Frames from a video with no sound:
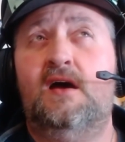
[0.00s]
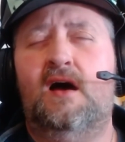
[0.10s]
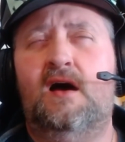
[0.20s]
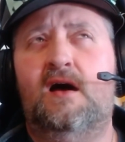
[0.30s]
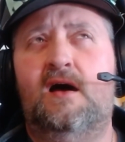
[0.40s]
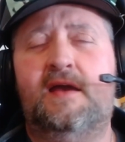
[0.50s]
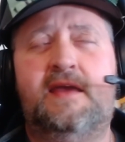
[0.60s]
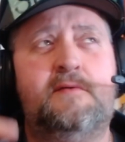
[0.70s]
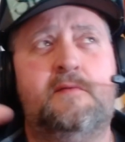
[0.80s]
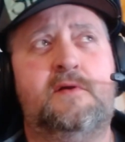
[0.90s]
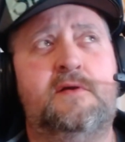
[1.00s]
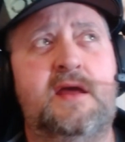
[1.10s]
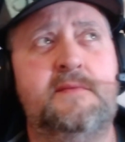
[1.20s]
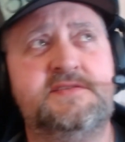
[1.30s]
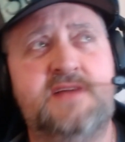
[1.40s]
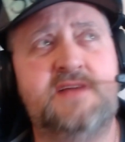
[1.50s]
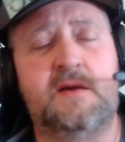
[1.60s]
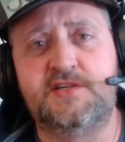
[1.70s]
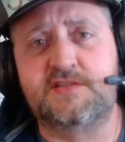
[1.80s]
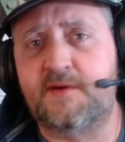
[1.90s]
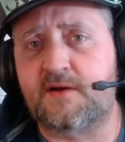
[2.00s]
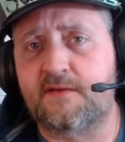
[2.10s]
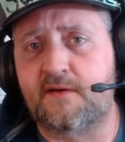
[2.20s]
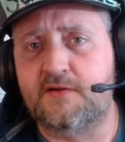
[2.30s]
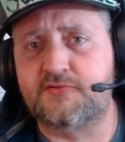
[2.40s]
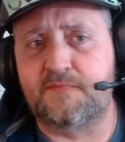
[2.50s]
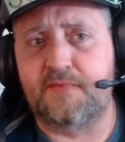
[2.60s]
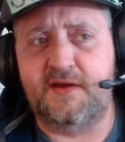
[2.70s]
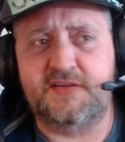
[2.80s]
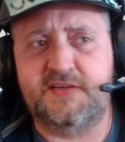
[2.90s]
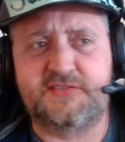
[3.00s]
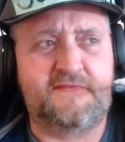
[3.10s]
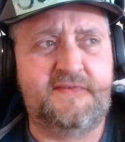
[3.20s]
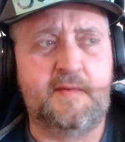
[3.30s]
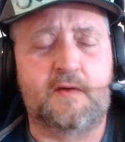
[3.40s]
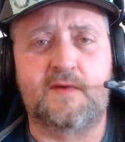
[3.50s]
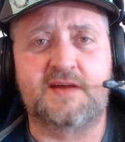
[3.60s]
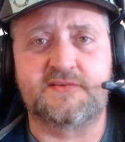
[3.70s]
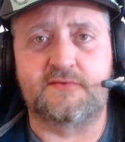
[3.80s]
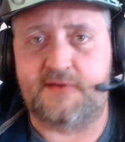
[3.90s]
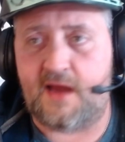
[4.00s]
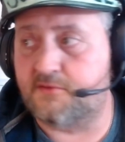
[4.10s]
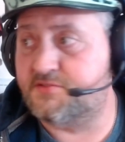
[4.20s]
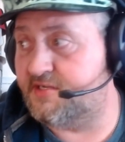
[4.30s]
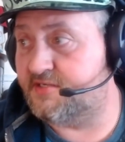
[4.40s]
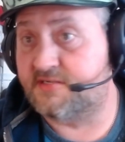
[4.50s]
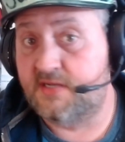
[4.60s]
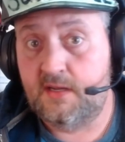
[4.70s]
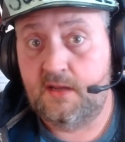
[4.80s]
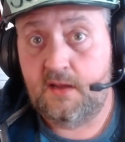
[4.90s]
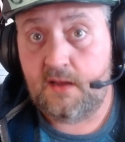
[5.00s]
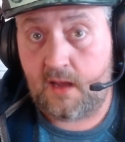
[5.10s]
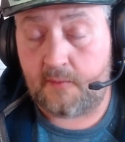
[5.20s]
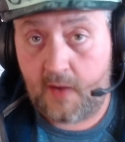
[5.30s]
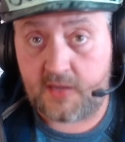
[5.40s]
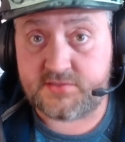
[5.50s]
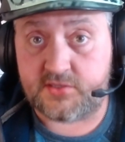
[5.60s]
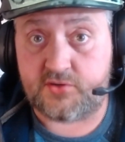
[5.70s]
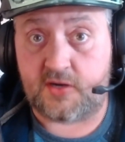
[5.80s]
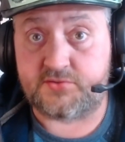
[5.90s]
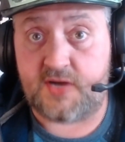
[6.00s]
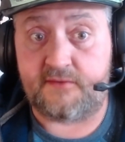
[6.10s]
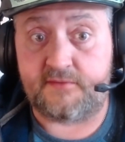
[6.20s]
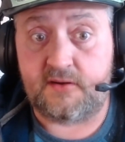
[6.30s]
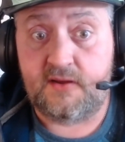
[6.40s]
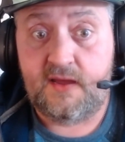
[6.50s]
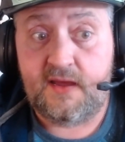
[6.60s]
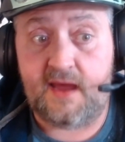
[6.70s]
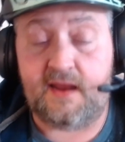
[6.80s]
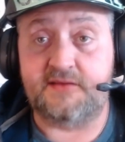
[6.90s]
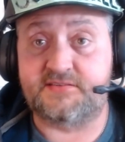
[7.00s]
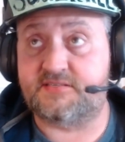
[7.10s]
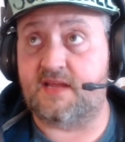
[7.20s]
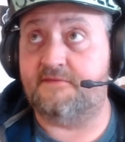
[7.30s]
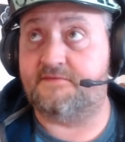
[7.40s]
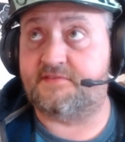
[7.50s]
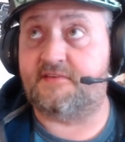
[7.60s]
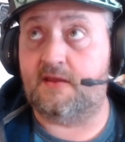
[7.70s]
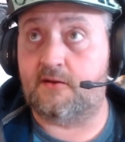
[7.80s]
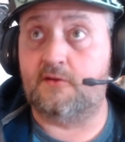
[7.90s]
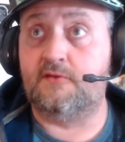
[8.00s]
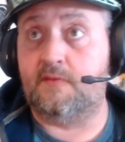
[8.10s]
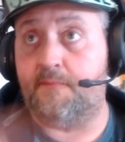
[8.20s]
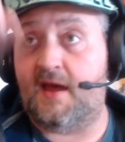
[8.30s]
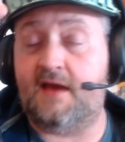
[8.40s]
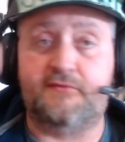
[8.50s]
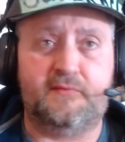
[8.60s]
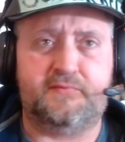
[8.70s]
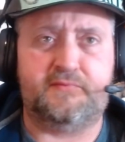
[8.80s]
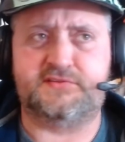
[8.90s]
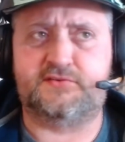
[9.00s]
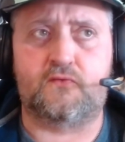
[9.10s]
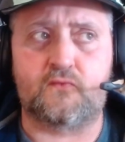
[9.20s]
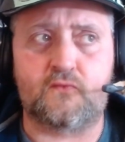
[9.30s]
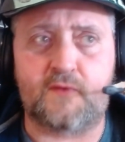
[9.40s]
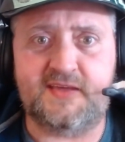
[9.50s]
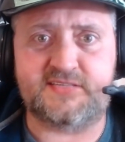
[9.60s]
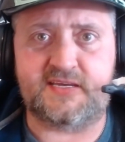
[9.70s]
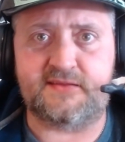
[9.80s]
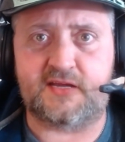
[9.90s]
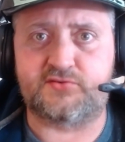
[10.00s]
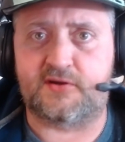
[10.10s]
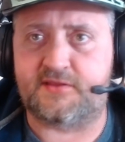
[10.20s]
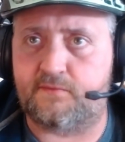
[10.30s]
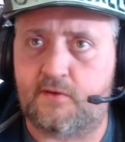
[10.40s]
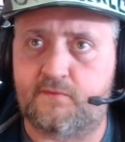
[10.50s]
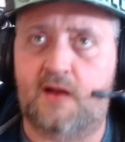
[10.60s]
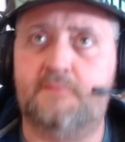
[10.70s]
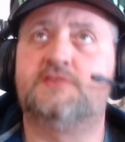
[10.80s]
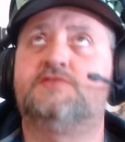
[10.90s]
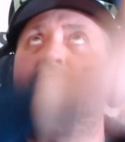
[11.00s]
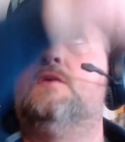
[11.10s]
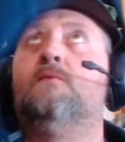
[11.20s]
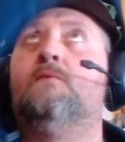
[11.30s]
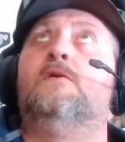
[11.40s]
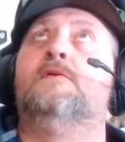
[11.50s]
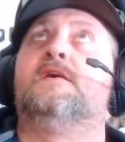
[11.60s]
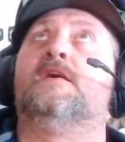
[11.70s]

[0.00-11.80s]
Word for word: uh, I can't remember what her name is now, but she used to be called Alundra Blayze. She was a female wrestler. Now she's a monster truck driver. And I, I've seen her do the backflip, which is crazy in that truck. They run right up the straight wall and it